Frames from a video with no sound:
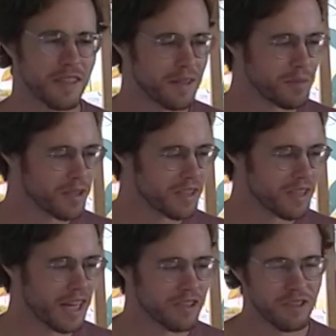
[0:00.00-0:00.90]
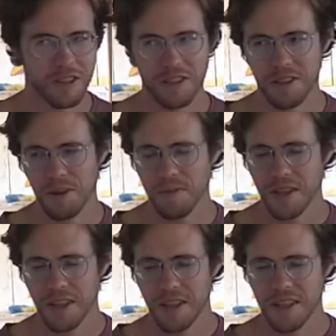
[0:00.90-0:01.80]
going to be disastrous. So
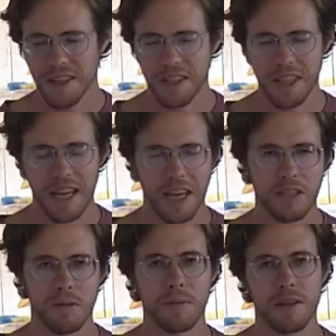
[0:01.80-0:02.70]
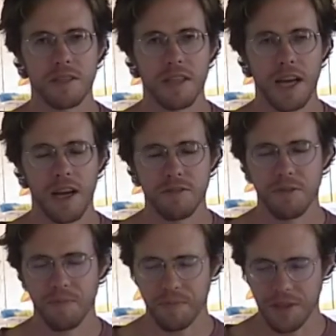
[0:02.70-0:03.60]
in that case, it'd be better to have,
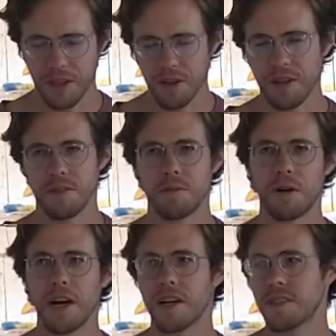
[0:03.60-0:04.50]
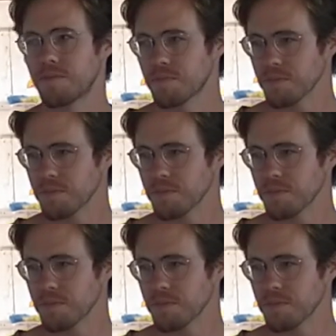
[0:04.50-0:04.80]
you can wire